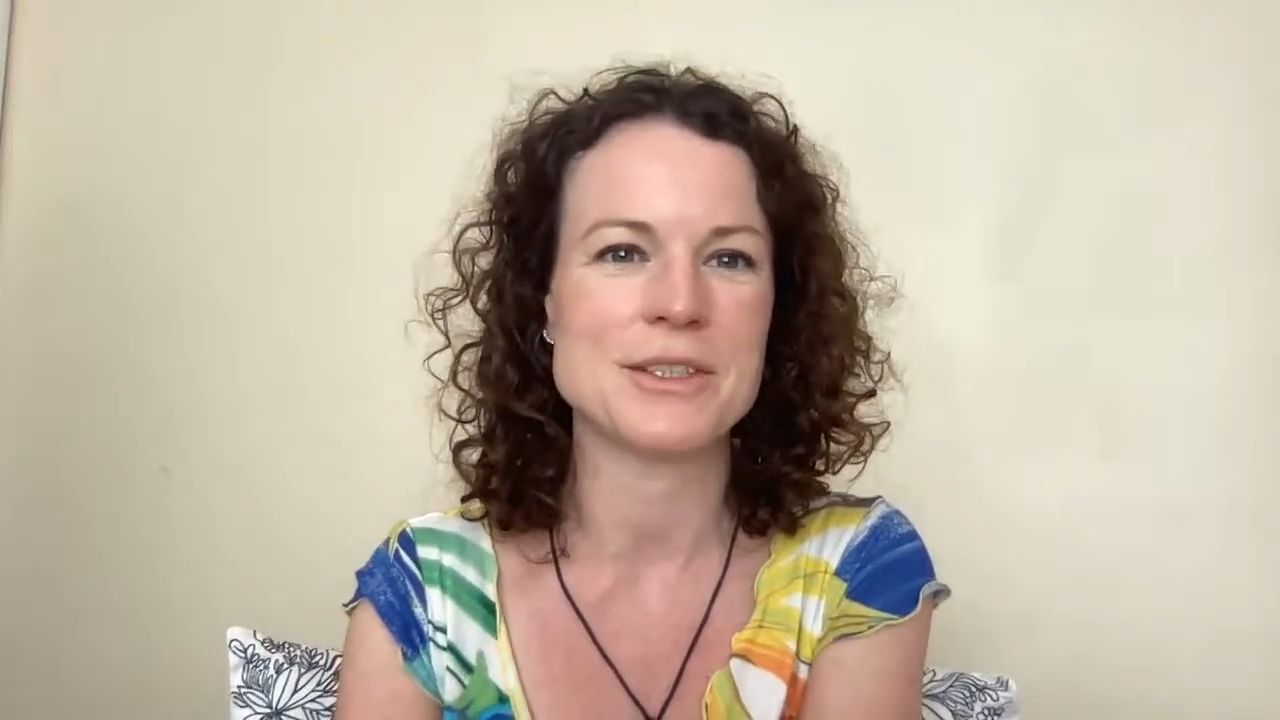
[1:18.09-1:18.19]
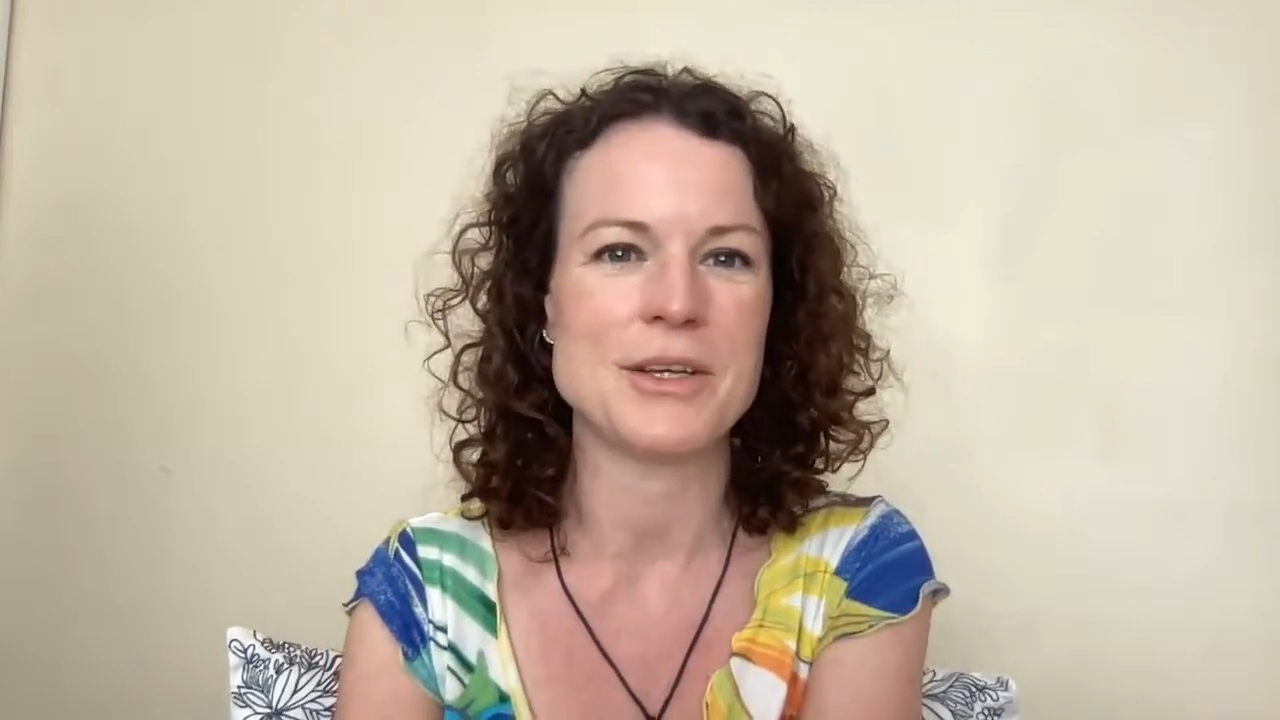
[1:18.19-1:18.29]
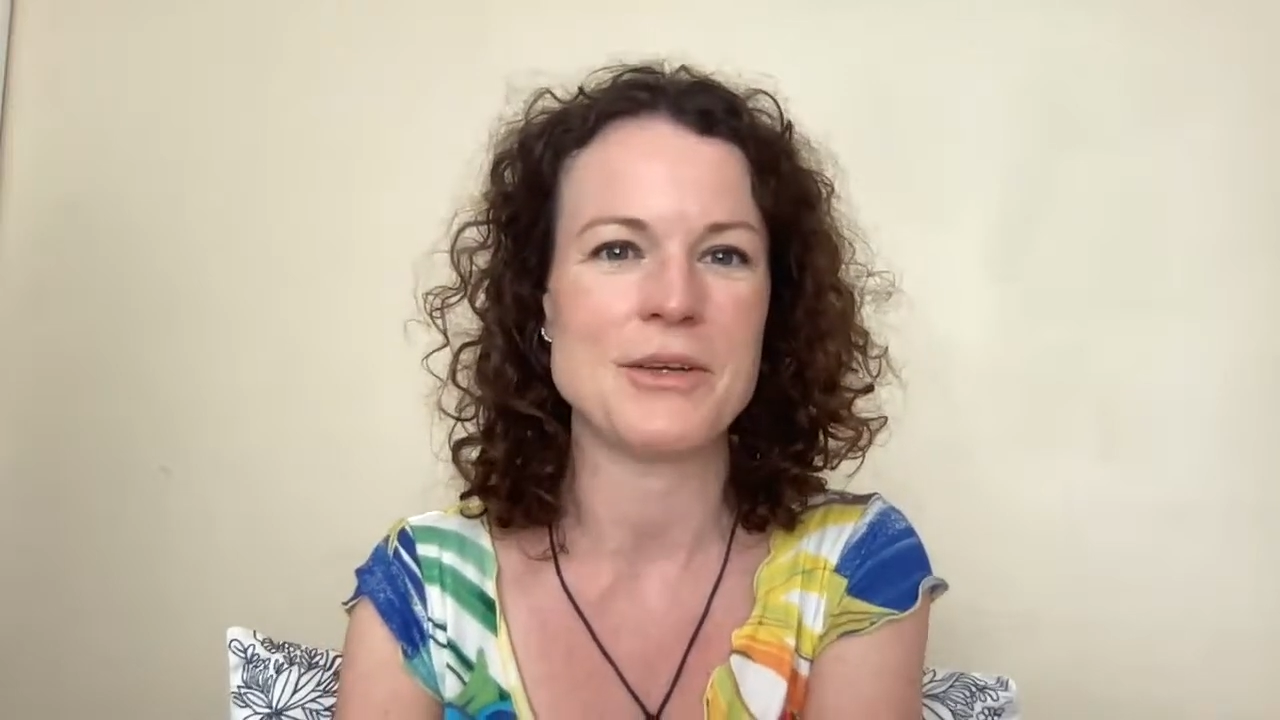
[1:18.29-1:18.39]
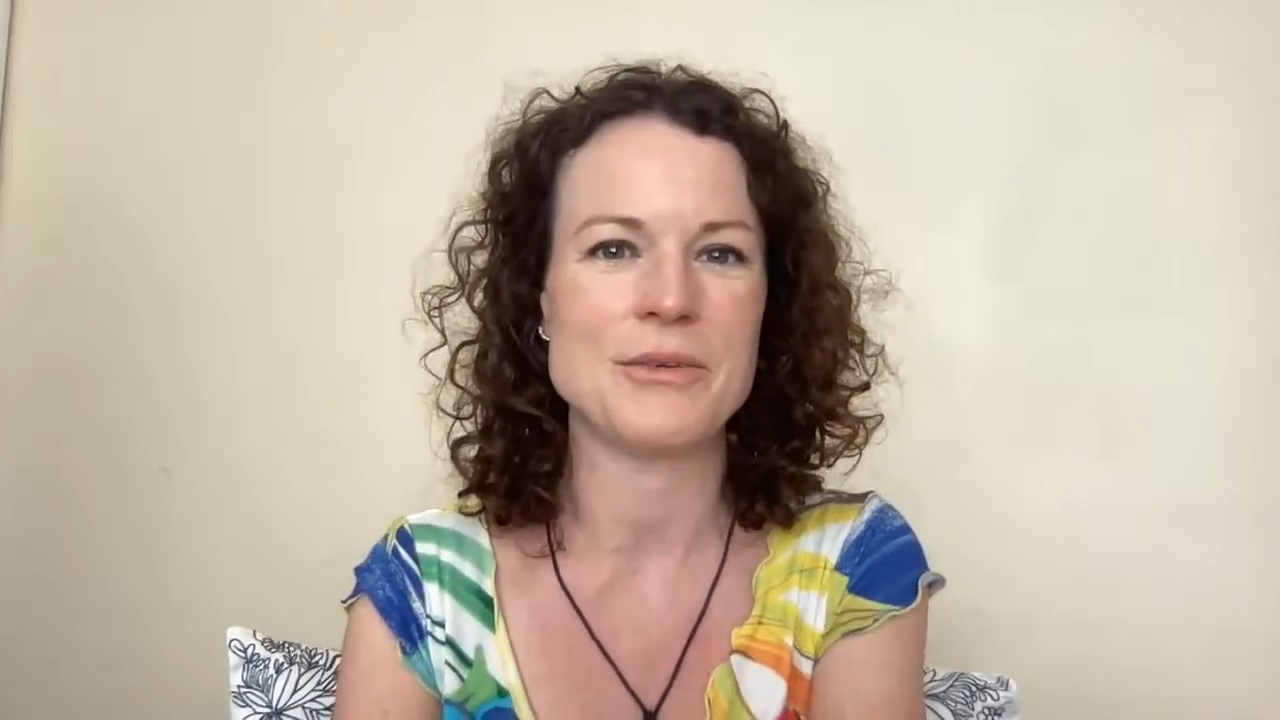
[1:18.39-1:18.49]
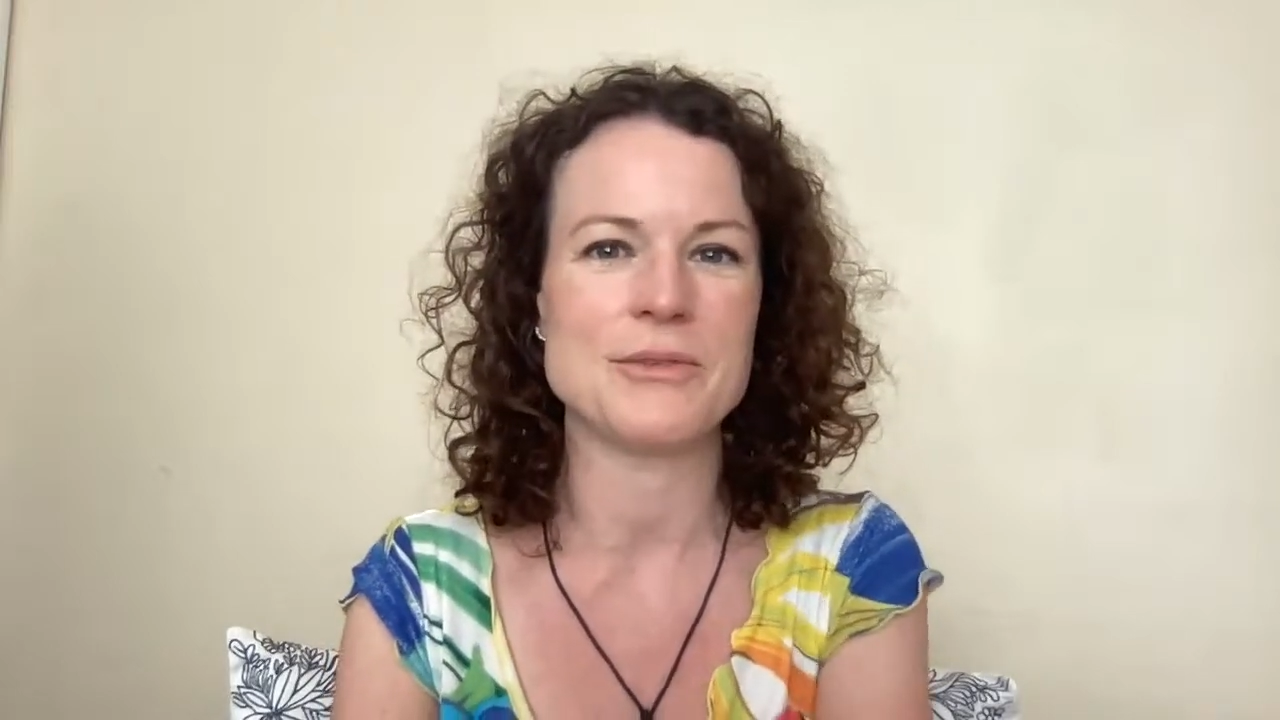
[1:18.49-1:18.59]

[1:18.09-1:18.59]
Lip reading: to